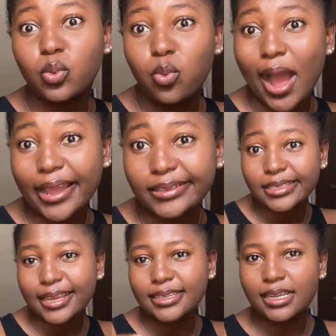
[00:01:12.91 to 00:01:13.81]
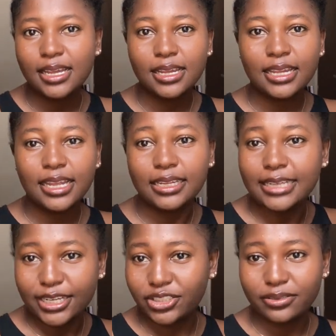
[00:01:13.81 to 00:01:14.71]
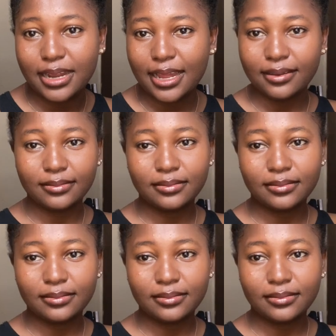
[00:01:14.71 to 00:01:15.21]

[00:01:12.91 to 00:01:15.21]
white, and in Nigeria